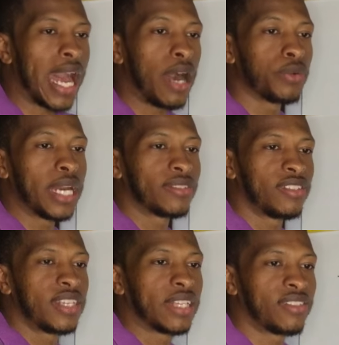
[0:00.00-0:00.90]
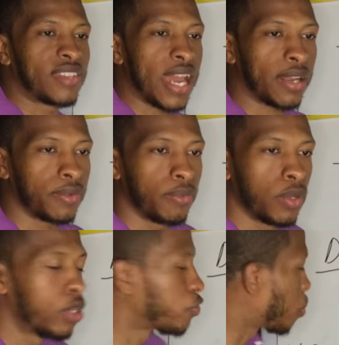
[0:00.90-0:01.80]
how not to debt stack.
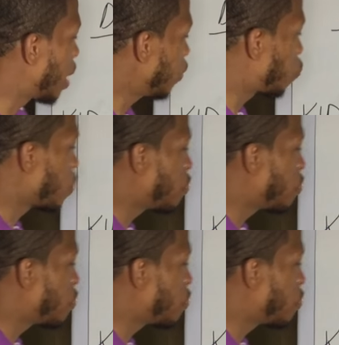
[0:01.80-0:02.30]
So let's